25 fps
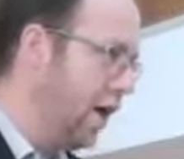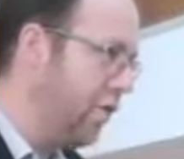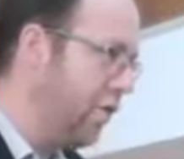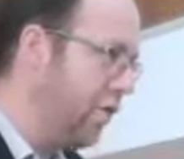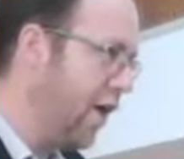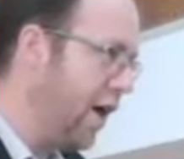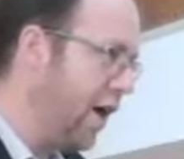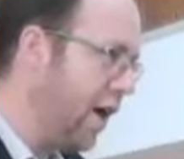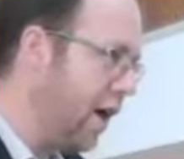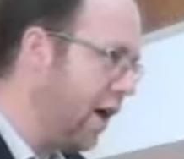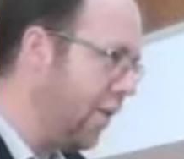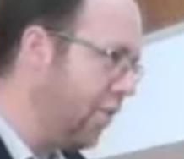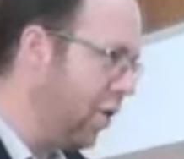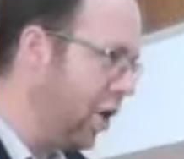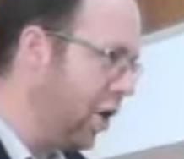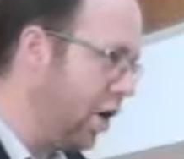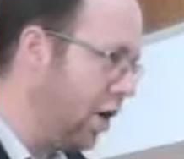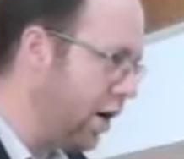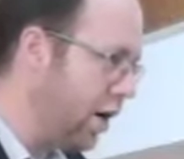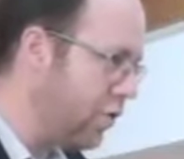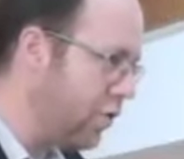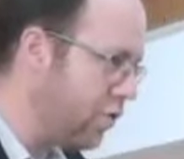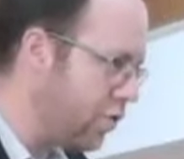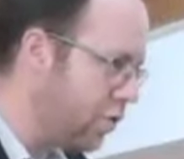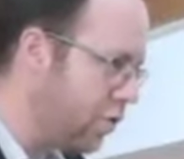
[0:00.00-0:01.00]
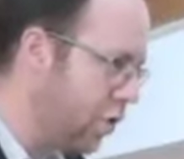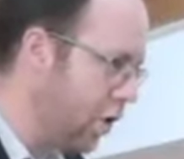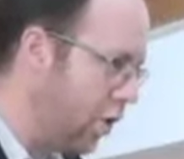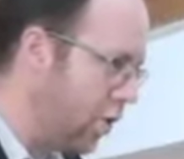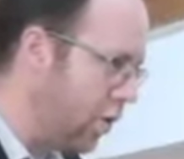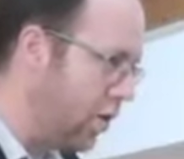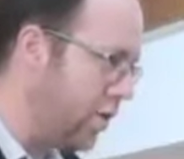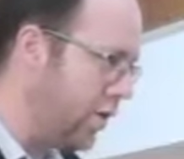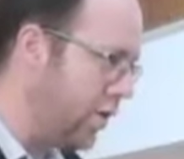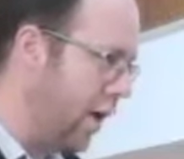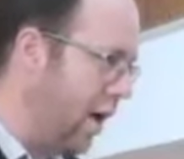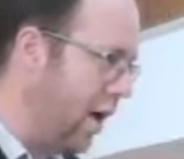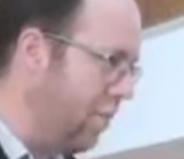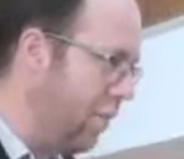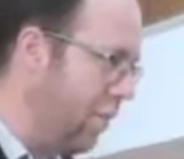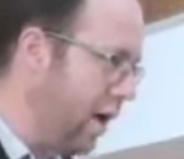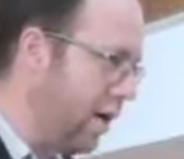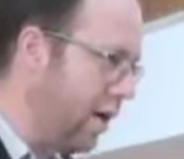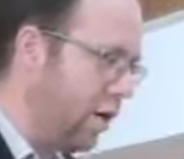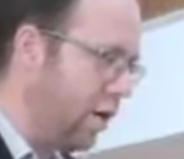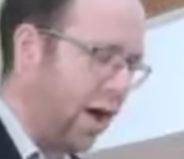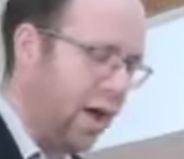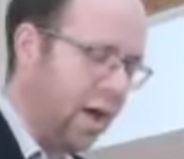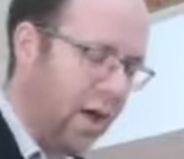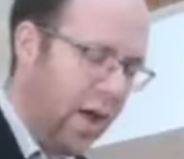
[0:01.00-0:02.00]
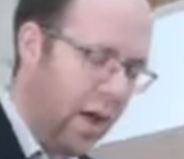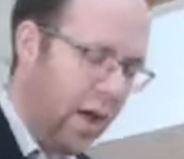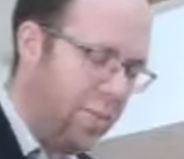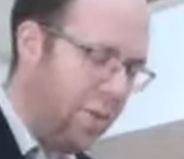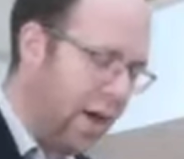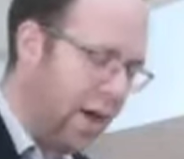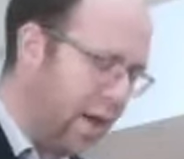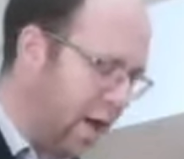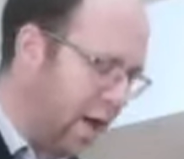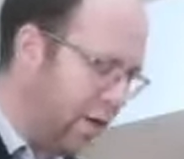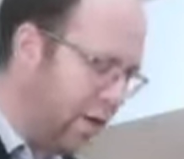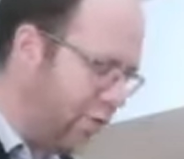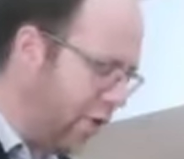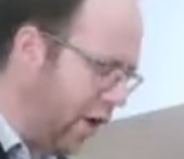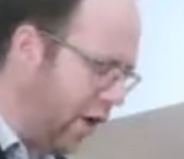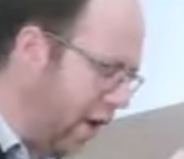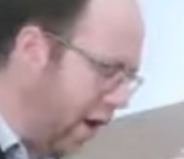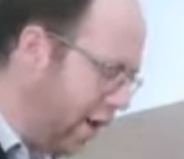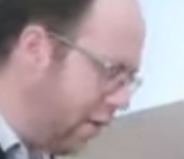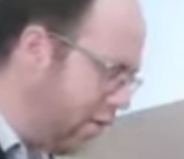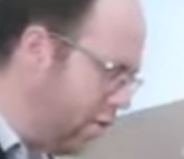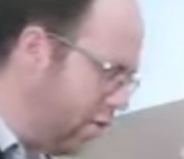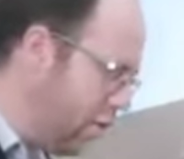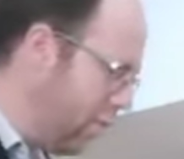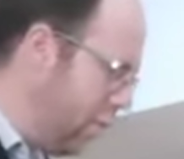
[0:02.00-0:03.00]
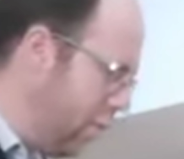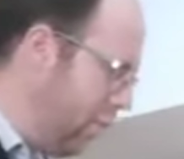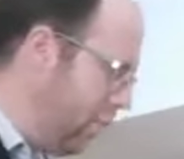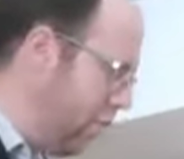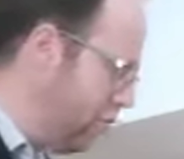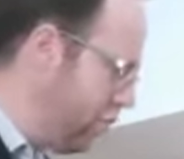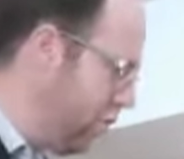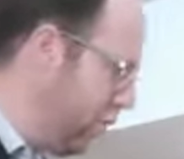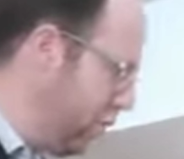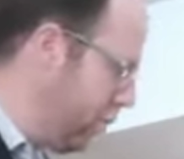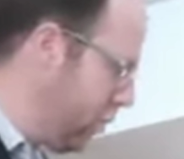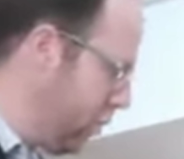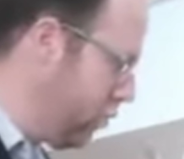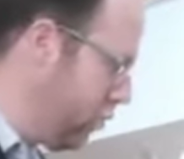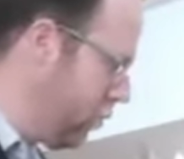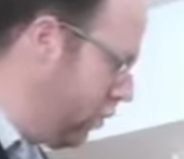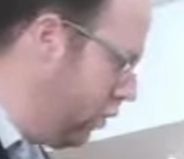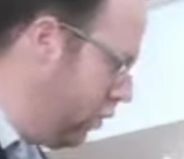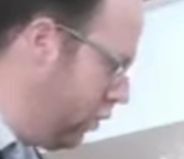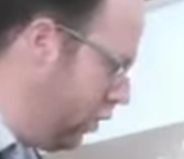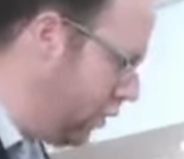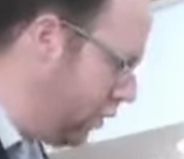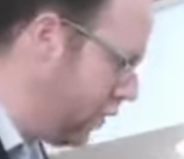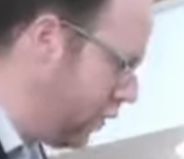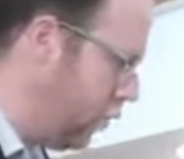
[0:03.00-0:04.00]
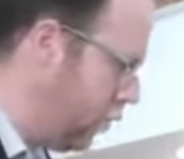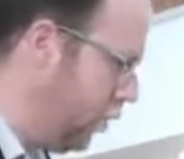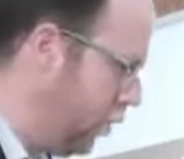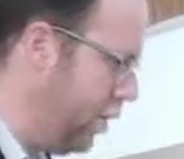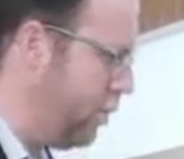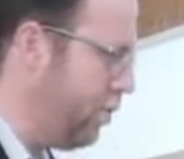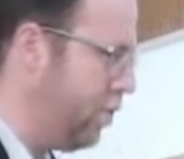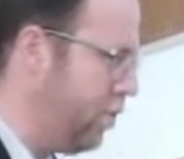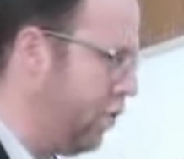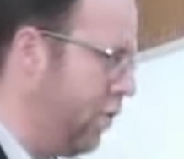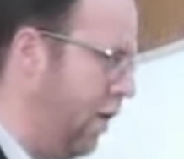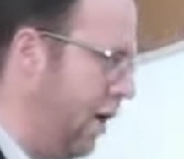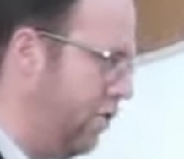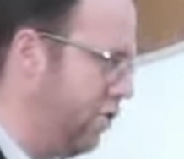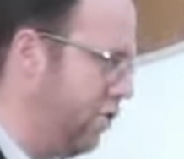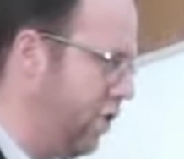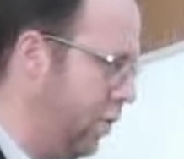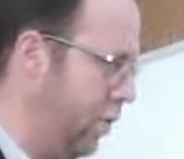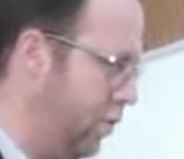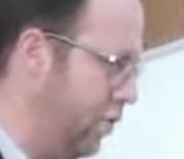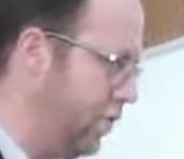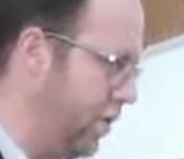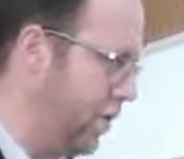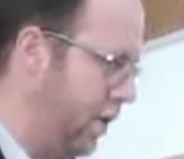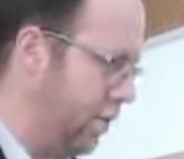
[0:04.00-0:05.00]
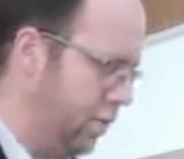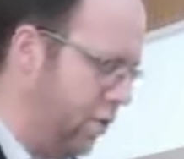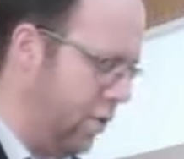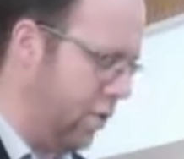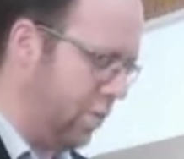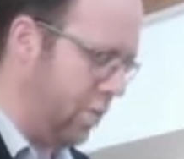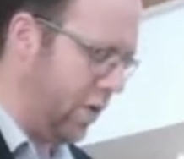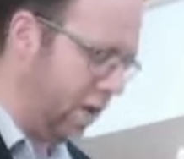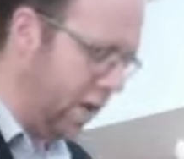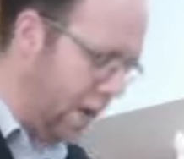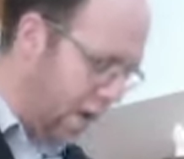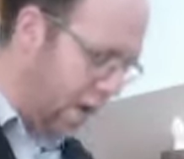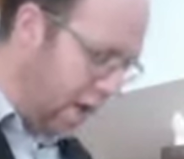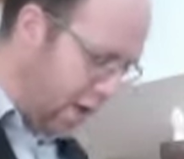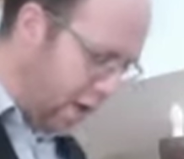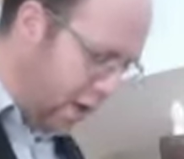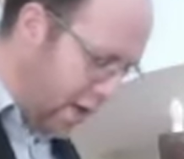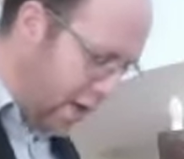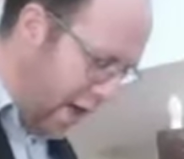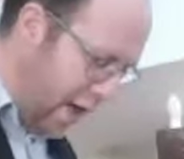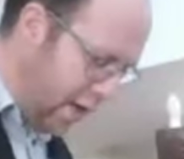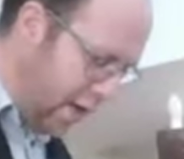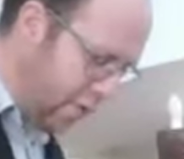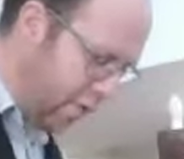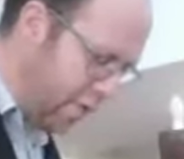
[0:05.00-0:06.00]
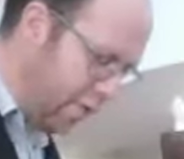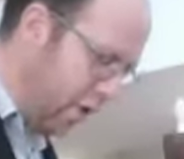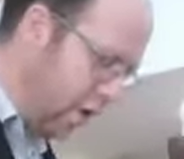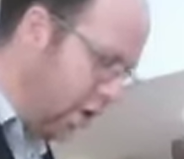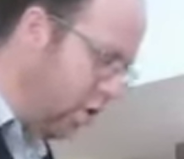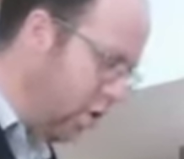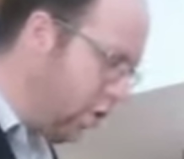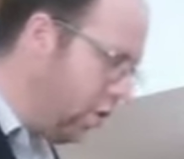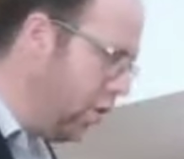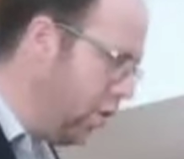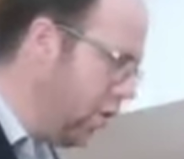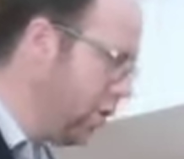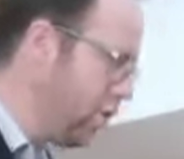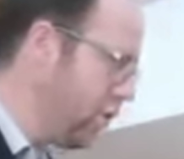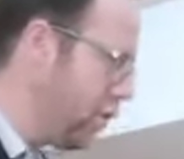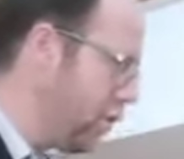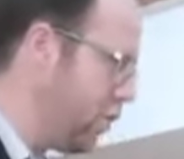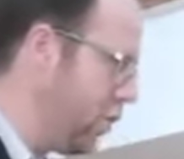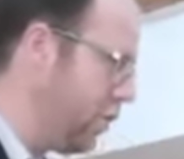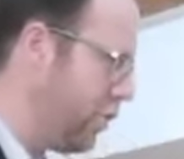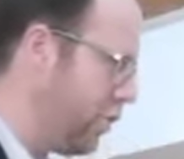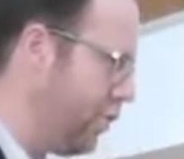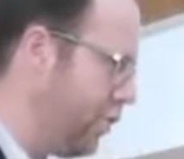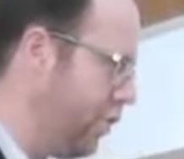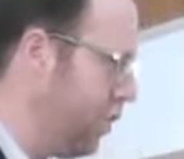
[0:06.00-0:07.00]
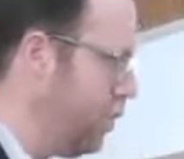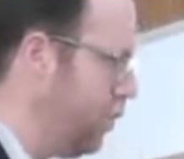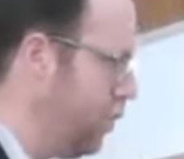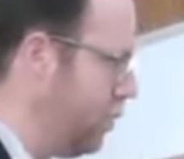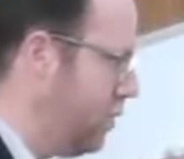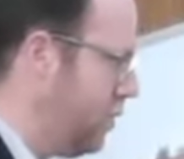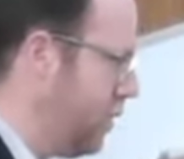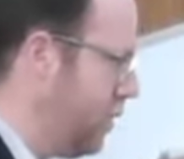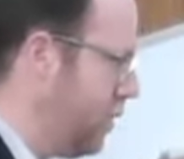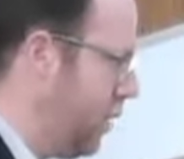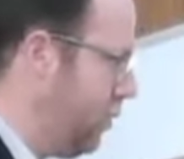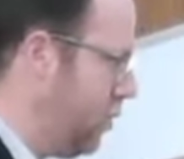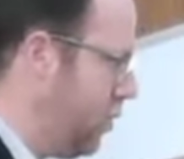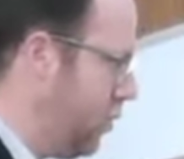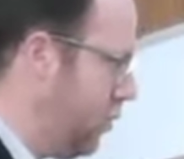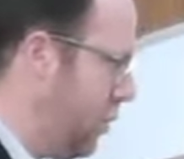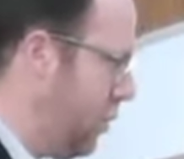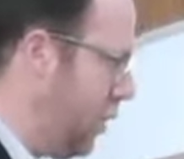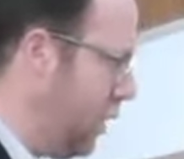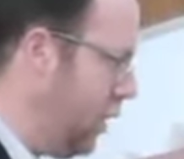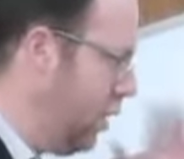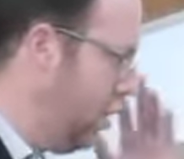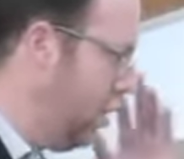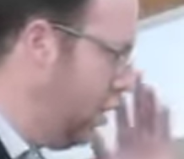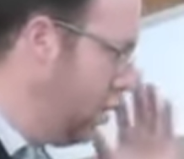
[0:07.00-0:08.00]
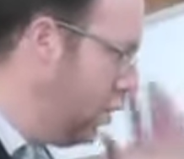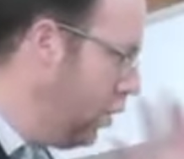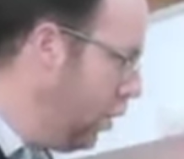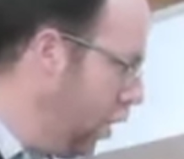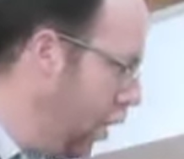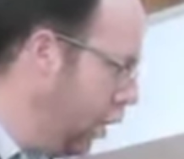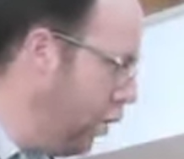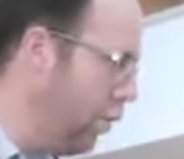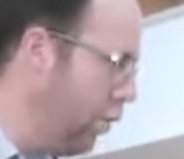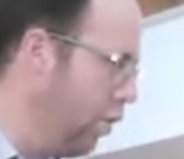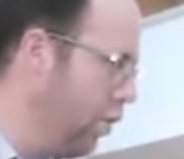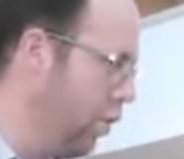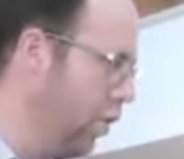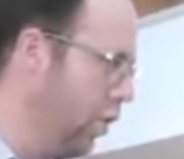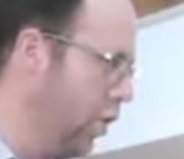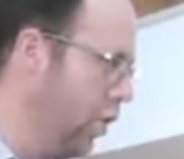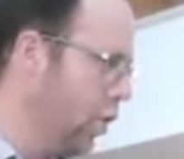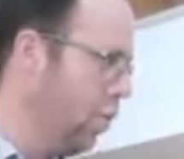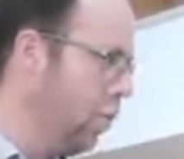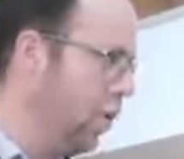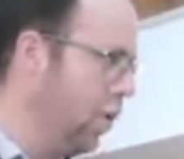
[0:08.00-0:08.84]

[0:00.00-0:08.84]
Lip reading: If I come along and stir it, am I now violating the prohibition of bishul or not? According to Rashi, it would seem to be yes. According to Tosfot, it would seem to be no.